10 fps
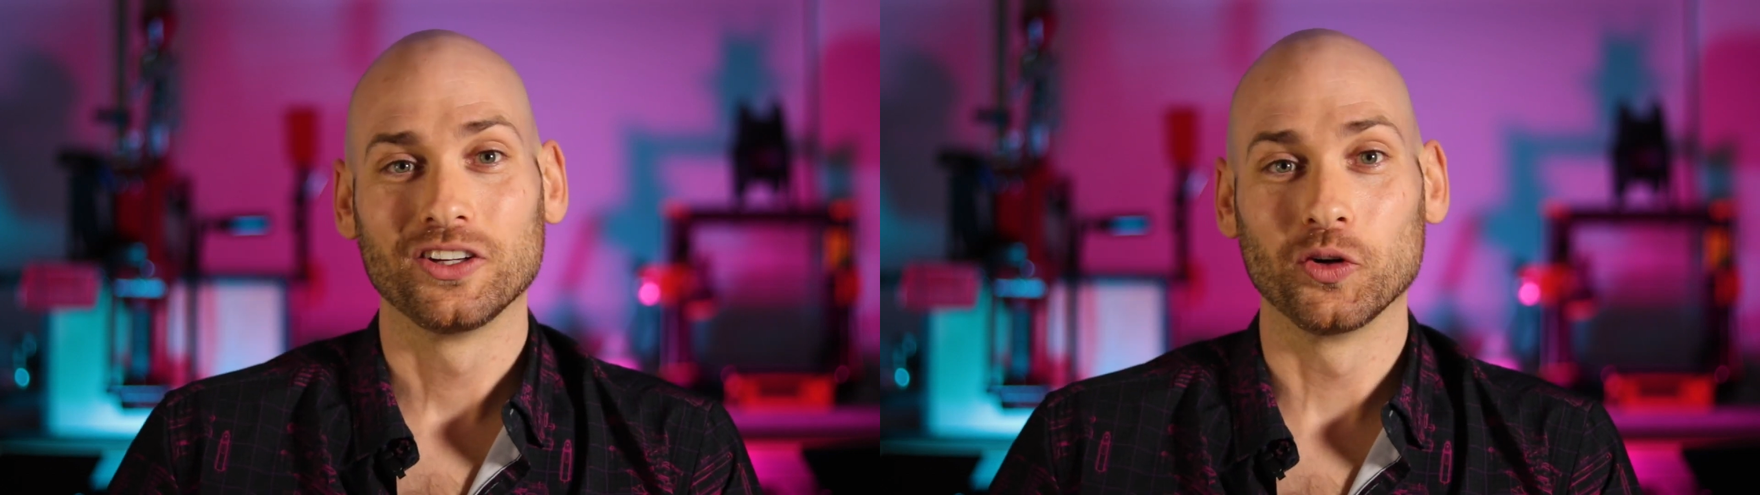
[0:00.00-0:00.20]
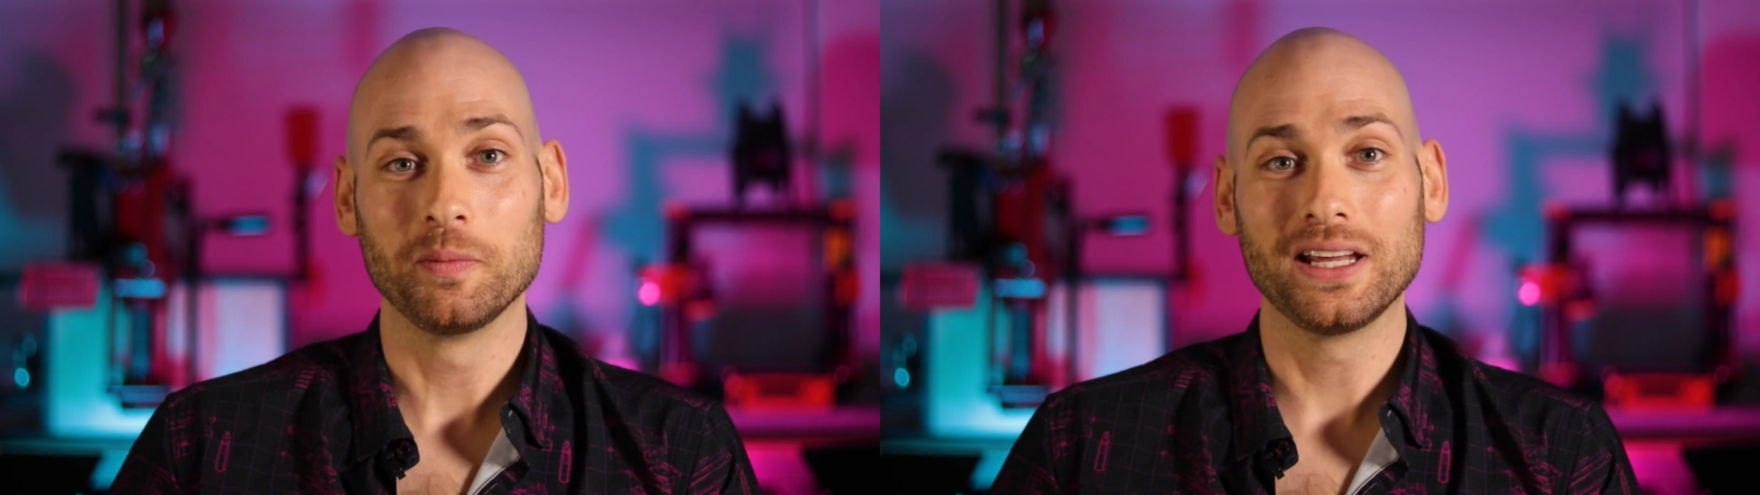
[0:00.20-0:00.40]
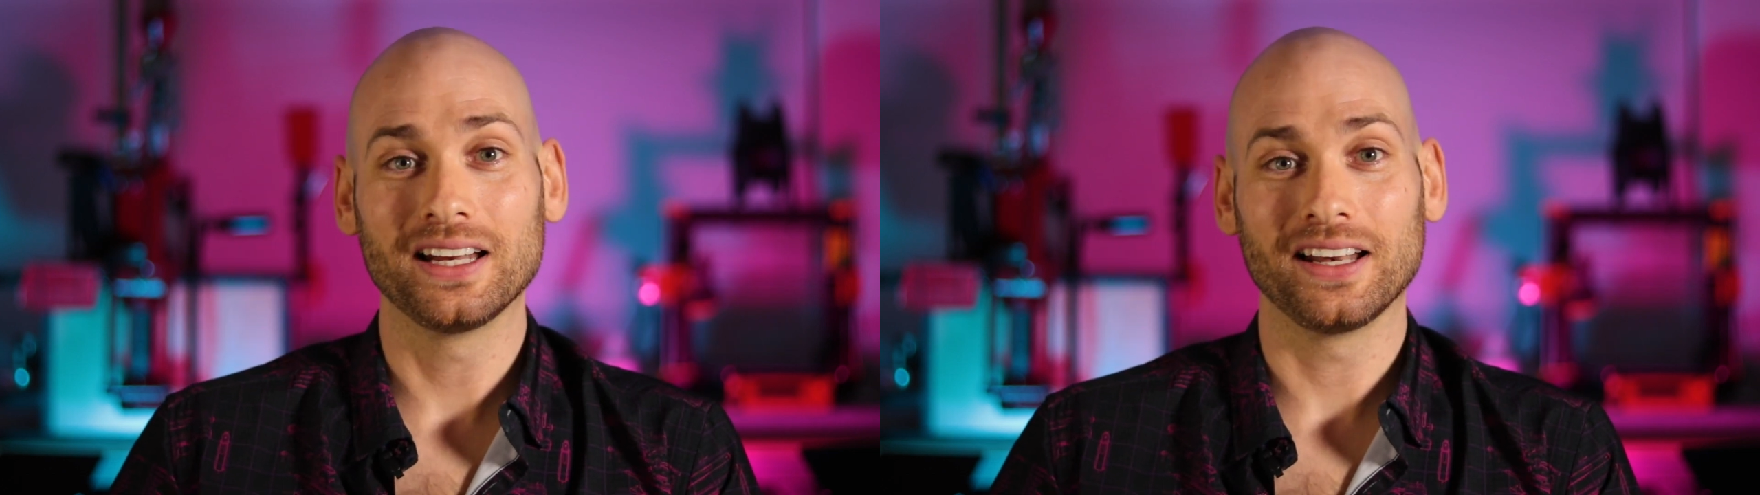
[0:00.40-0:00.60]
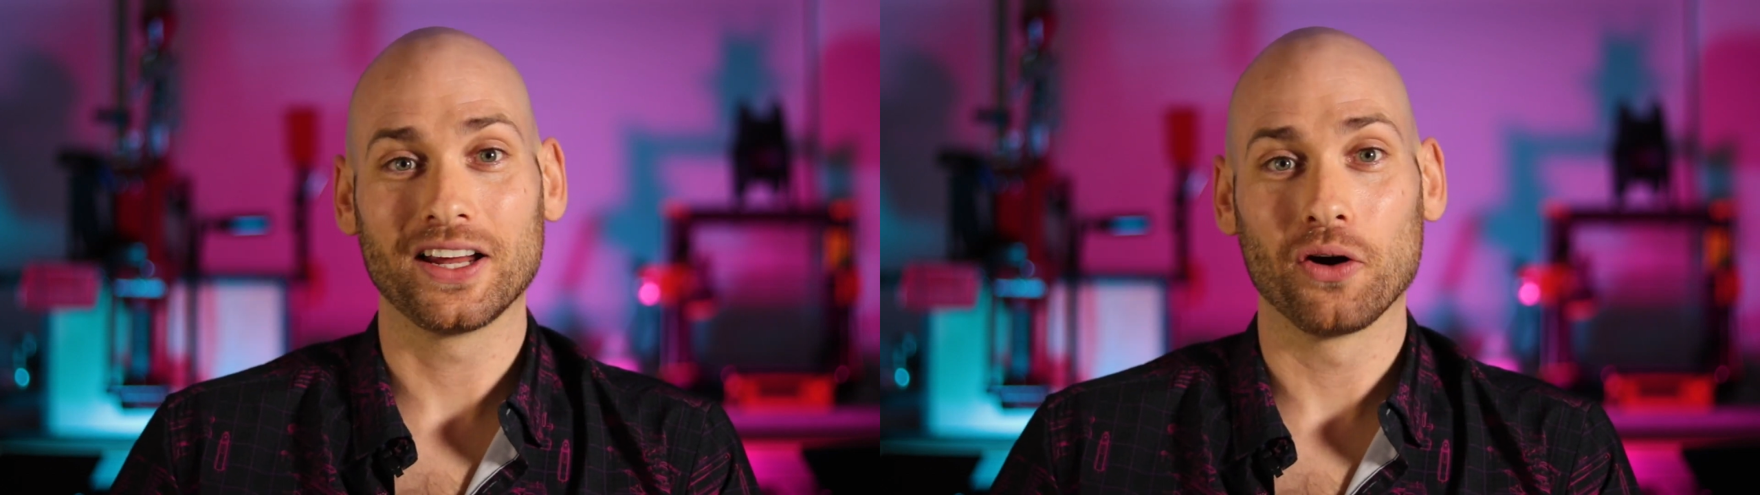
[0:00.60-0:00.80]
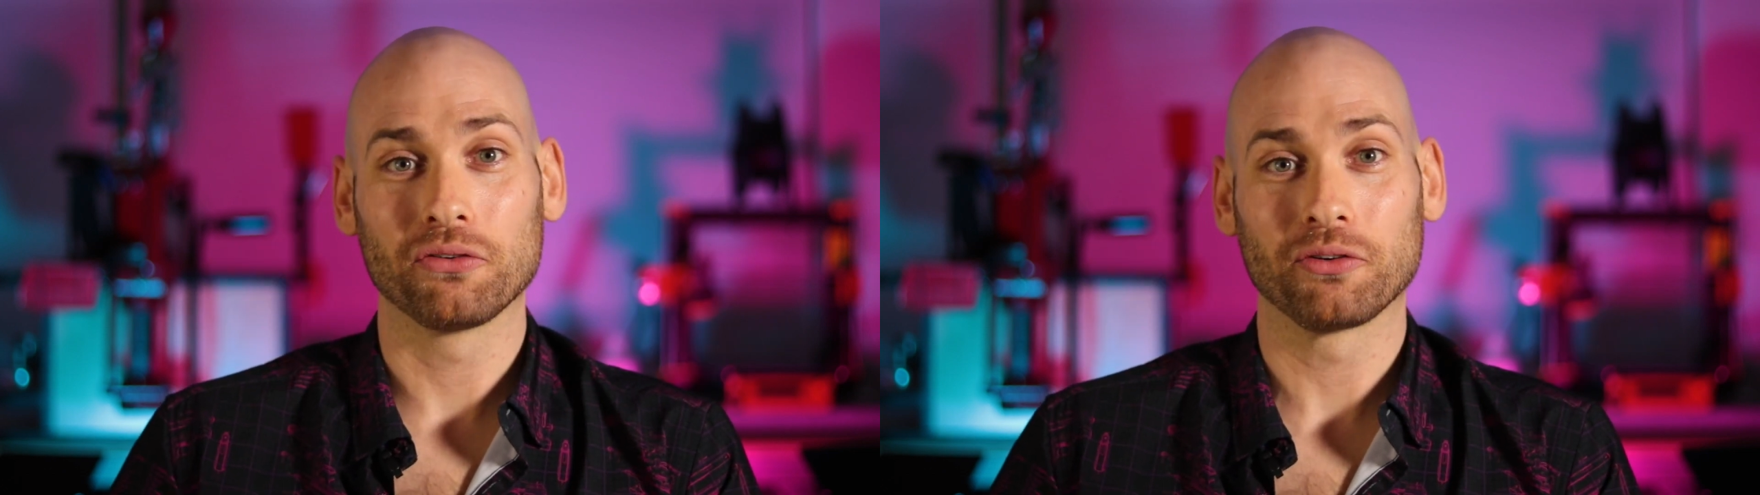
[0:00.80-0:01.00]
You immediately
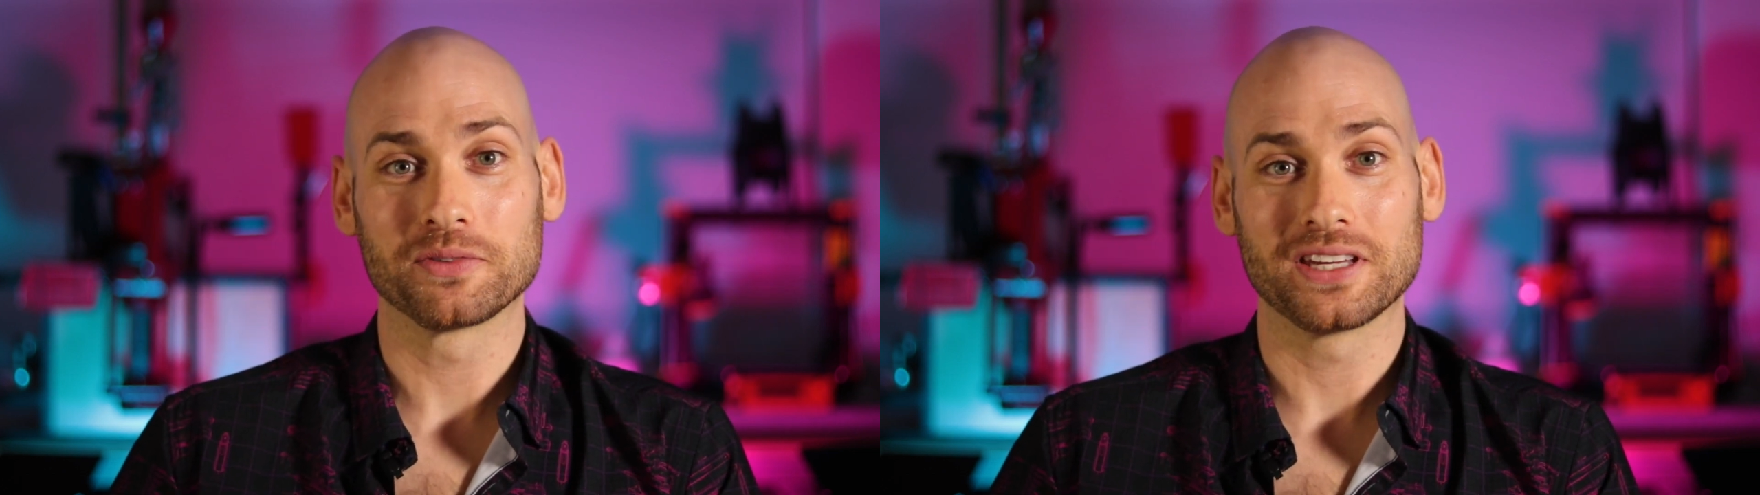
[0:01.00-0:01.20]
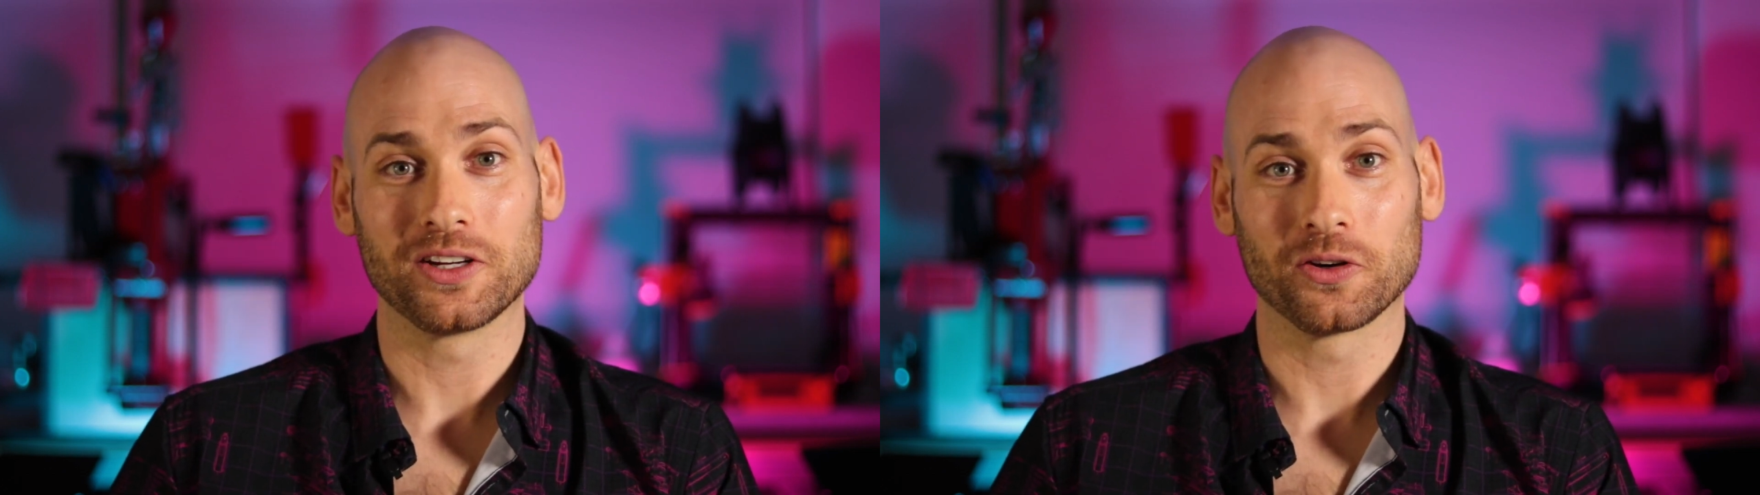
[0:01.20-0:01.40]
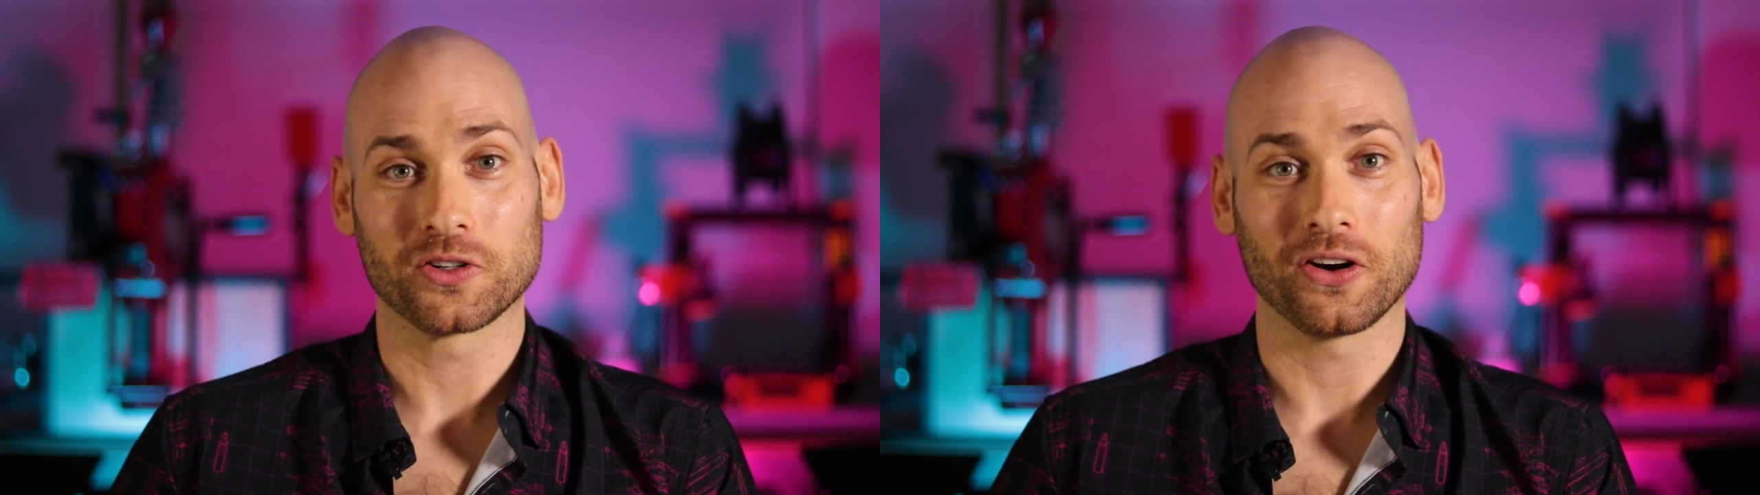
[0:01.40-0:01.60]
go from seeing your